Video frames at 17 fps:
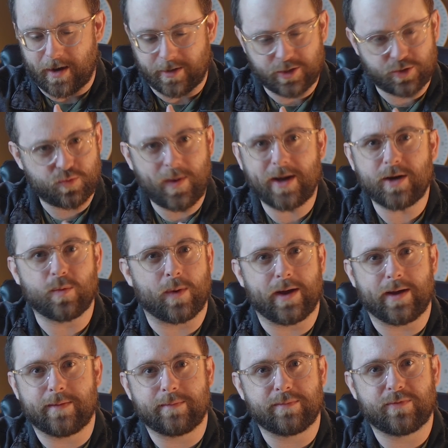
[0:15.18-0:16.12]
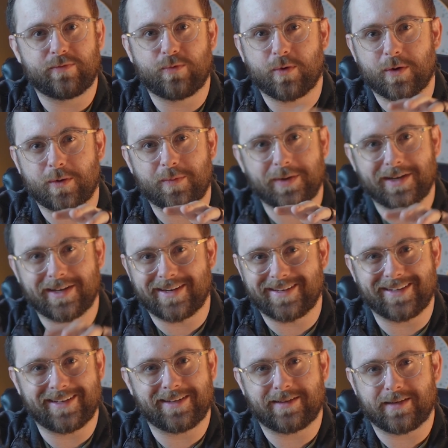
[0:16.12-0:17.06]
just right away, before we get
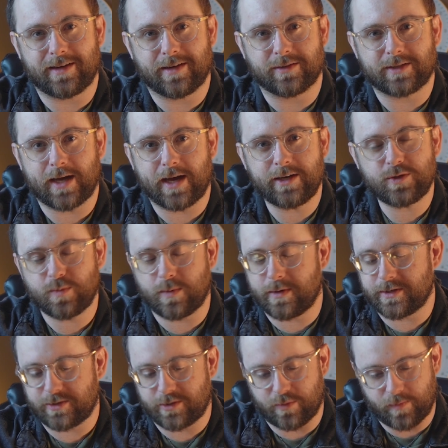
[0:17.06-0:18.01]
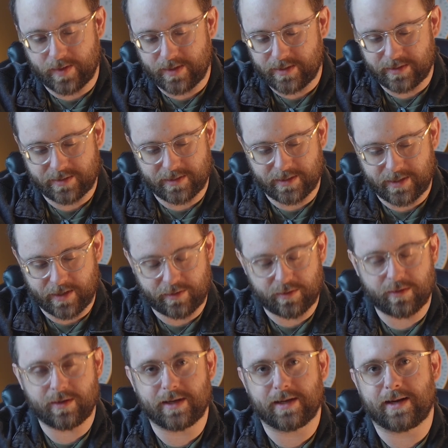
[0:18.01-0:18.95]
into anything else, I just want us to read it
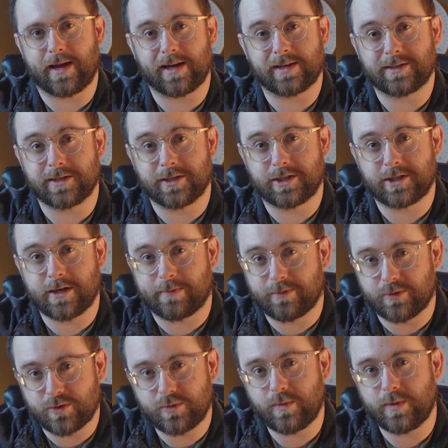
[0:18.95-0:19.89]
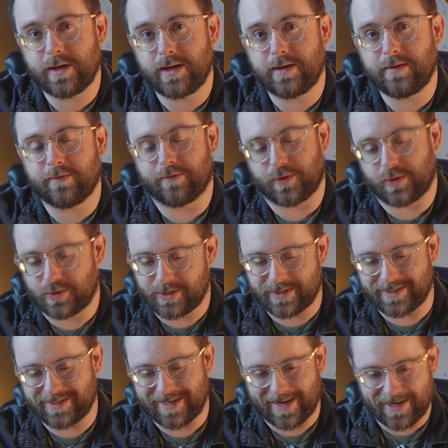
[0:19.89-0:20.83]
together in Exodus chapter 20,
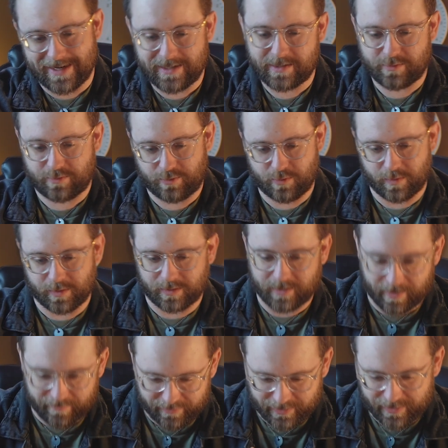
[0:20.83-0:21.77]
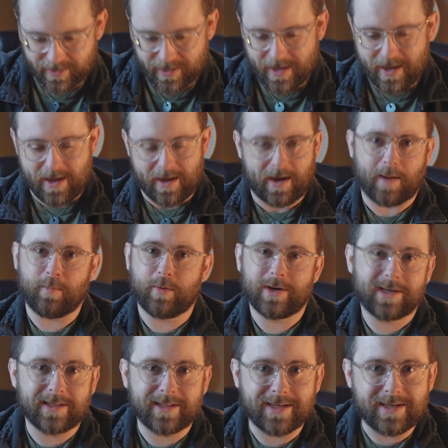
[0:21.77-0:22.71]
verses 8 through 11. I'm
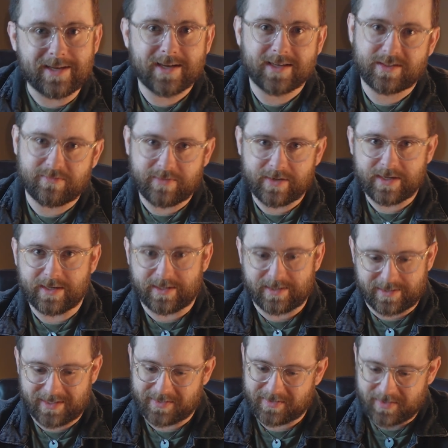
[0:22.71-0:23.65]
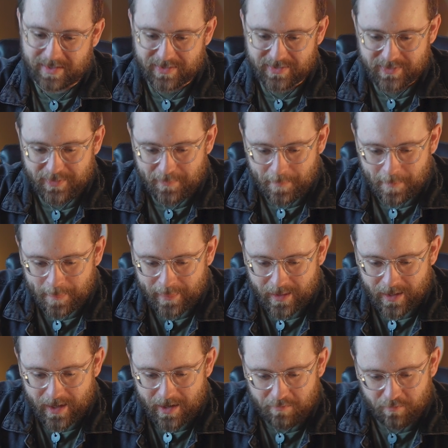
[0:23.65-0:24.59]
reading in the ESV, and it says this:
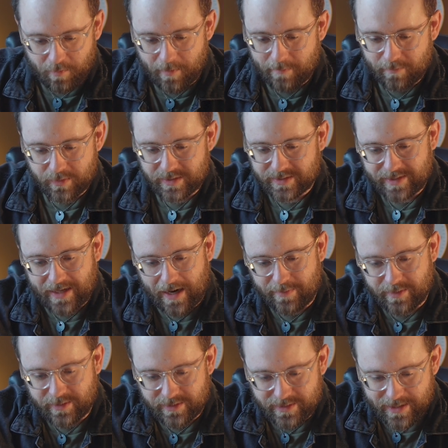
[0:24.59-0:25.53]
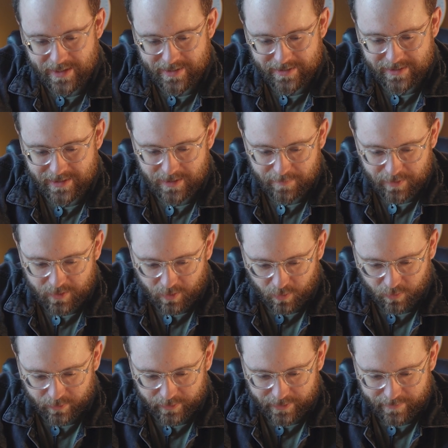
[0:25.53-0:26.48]
"Remember the Sabbath day to keep it
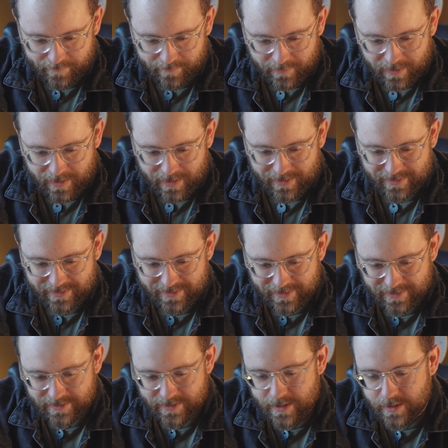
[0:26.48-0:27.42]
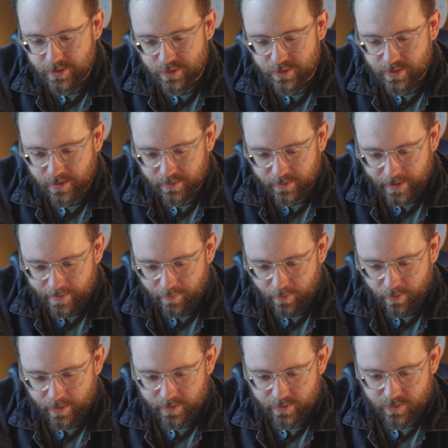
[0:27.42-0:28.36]
holy. 6 days you shall
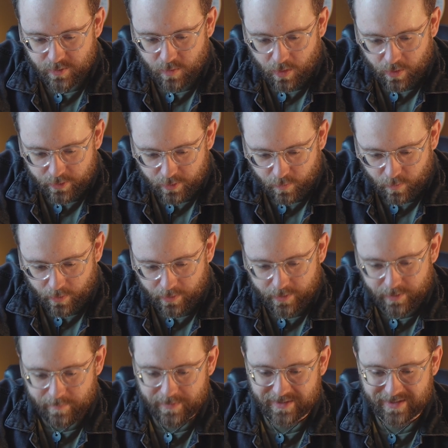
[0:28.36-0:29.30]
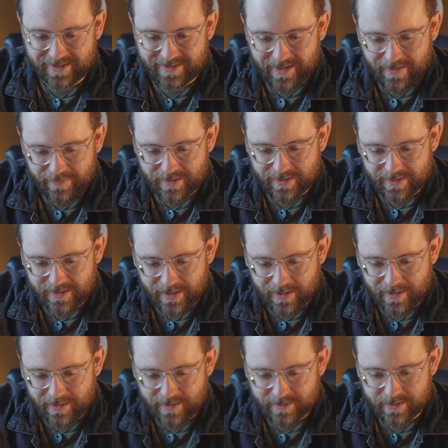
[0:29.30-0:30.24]
labor and do all your work, but the seventh
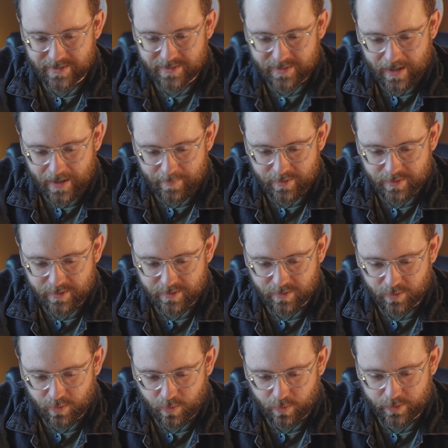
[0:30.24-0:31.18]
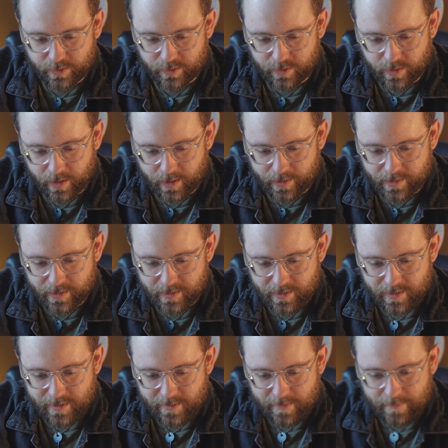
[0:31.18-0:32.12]
day is a Sabbath to the Lord your God.
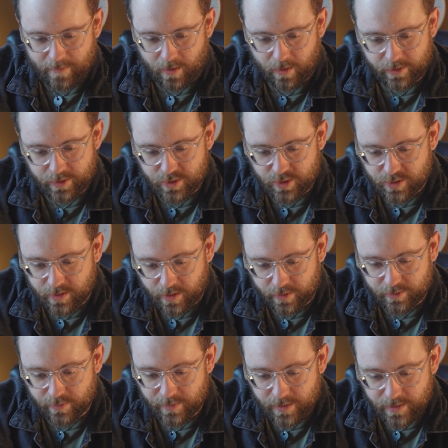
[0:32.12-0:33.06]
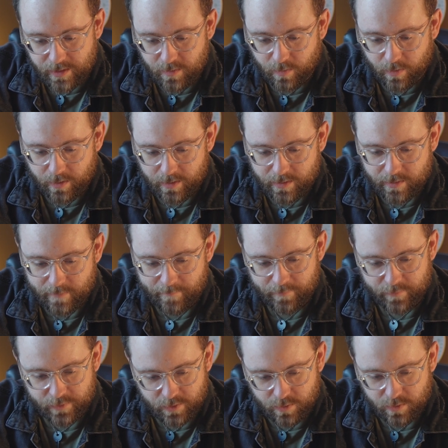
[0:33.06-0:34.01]
On it you shall not do any work,
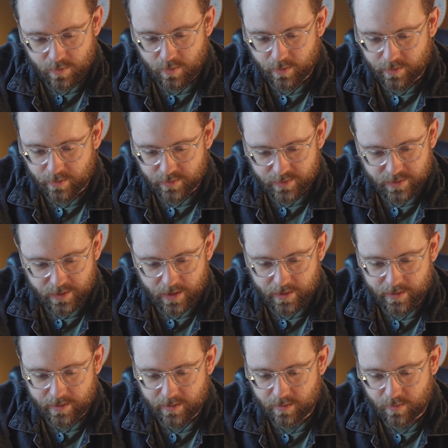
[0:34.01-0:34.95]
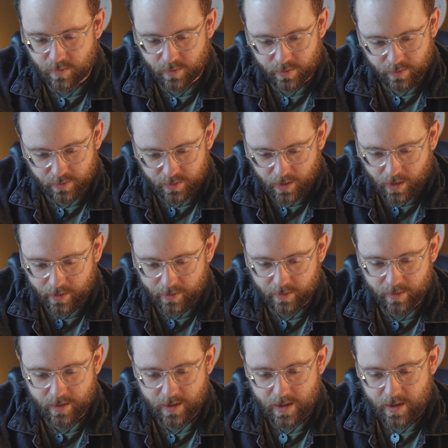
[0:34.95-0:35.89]
you or your son or your
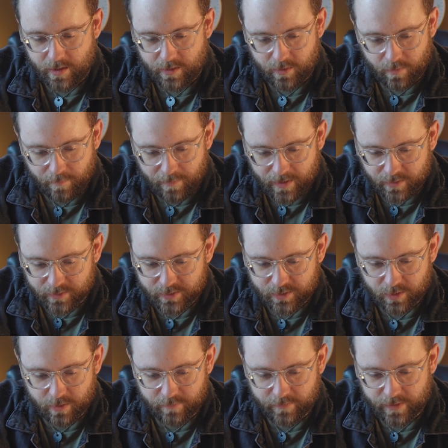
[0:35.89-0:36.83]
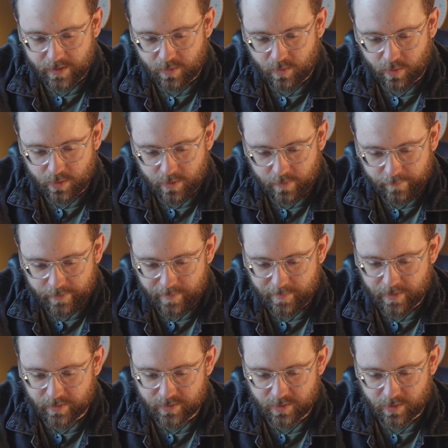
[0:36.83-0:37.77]
daughter, your male servant or your
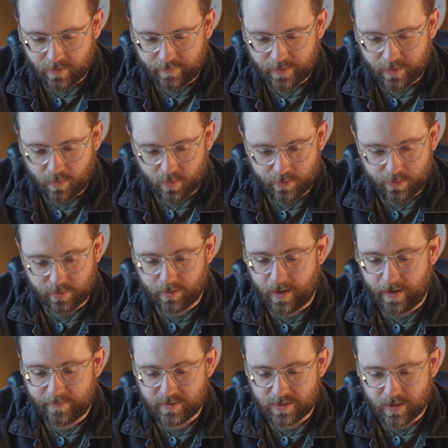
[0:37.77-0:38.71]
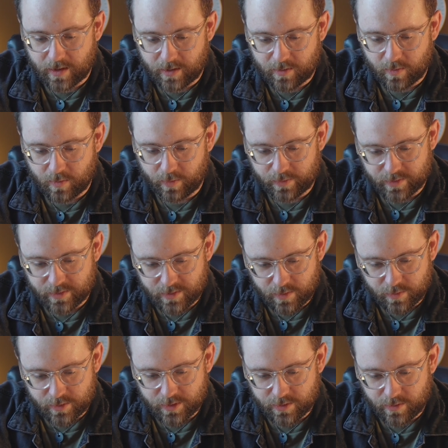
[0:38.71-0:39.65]
female servant, or your livestock, or the
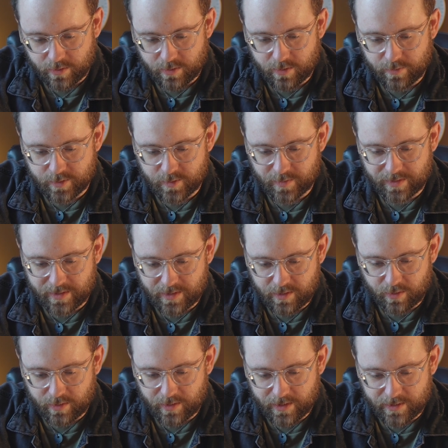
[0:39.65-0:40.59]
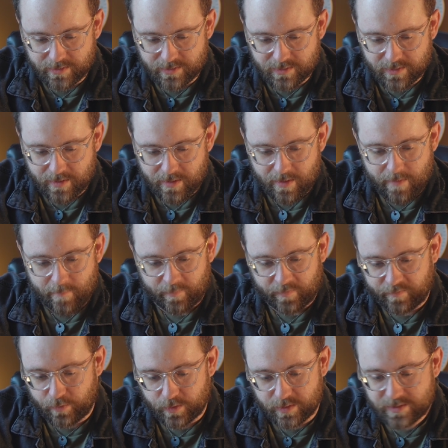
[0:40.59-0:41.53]
sojourner who is within your gates.
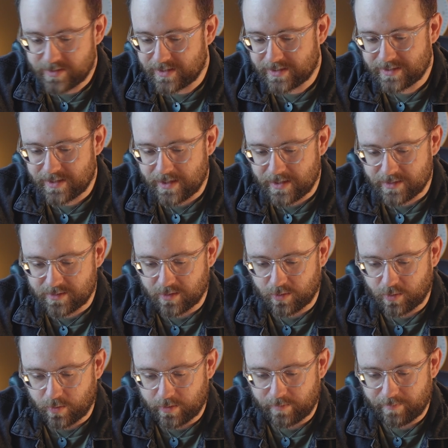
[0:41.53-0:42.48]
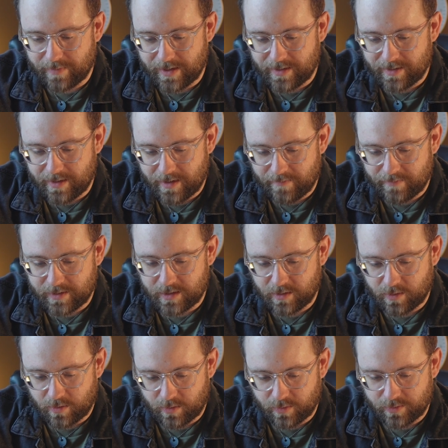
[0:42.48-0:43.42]
For in 6 days the Lord made heaven
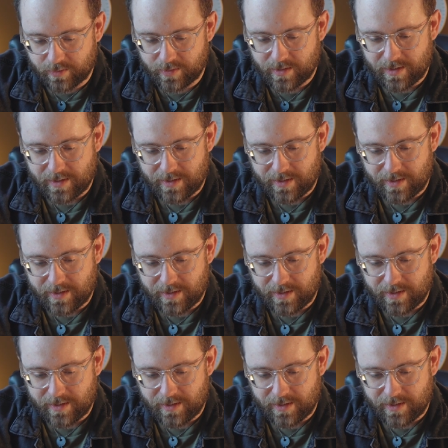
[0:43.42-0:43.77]
and earth,